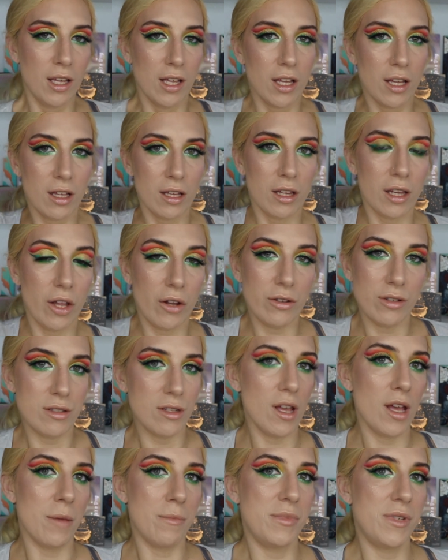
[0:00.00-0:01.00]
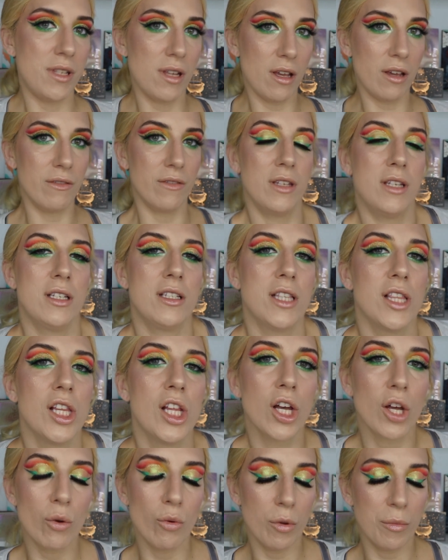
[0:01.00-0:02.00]
Close-ups of this
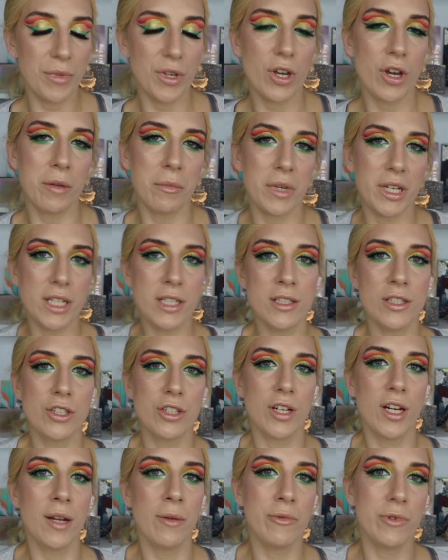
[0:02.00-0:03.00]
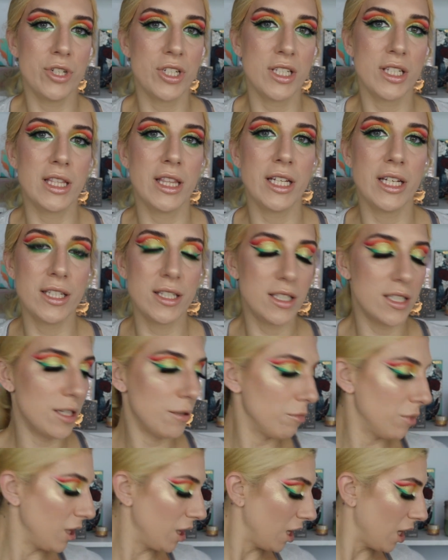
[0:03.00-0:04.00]
look will be on my Instagram, which is
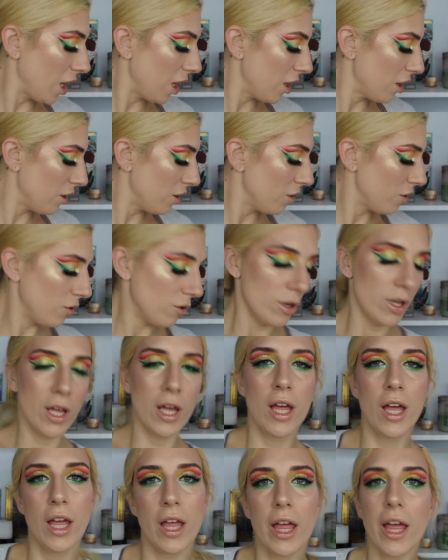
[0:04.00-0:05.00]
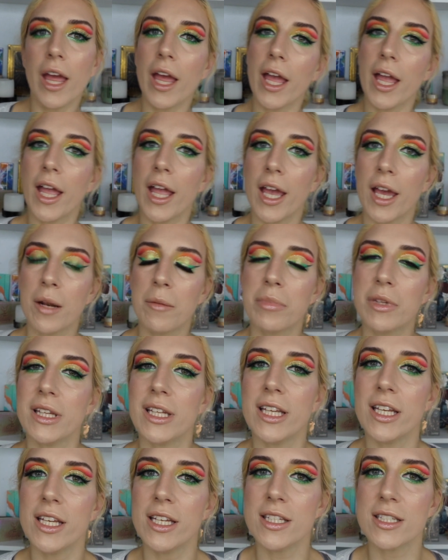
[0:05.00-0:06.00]
listed below. And
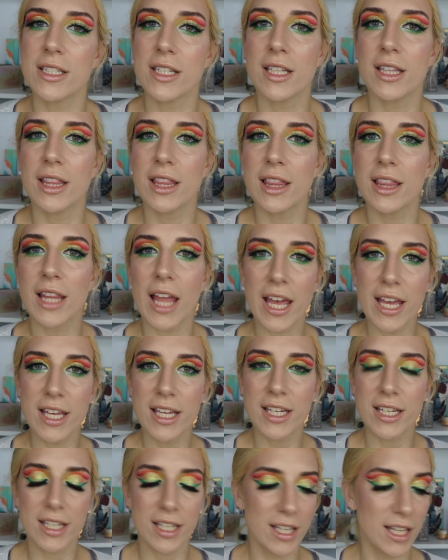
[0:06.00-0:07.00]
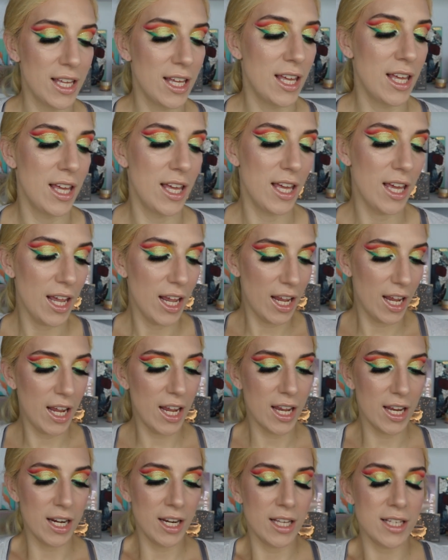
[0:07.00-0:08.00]
please like
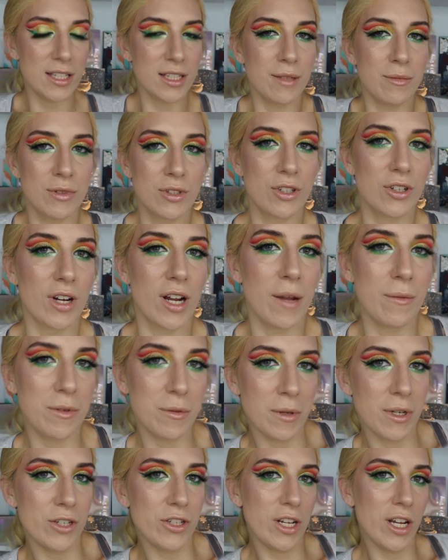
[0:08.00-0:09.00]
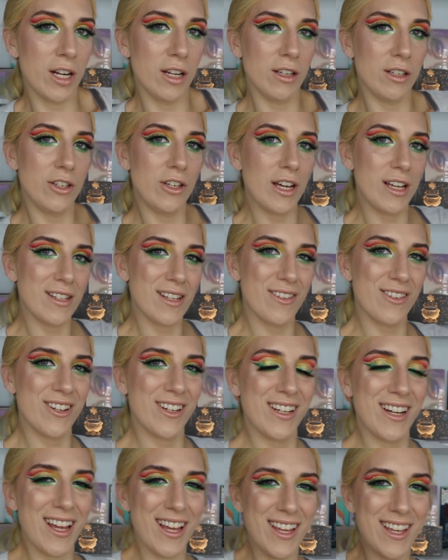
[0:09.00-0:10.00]
and subscribe to my channel. You guys have a
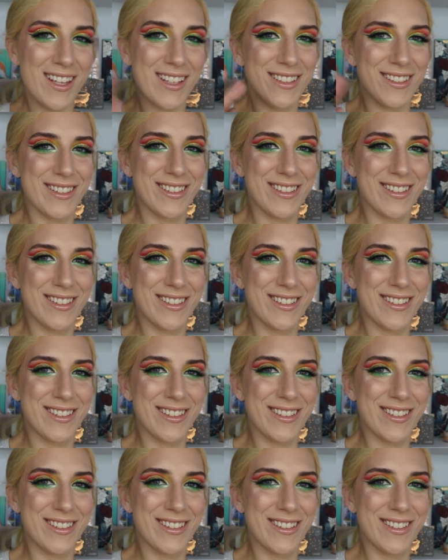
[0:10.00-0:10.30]
good night.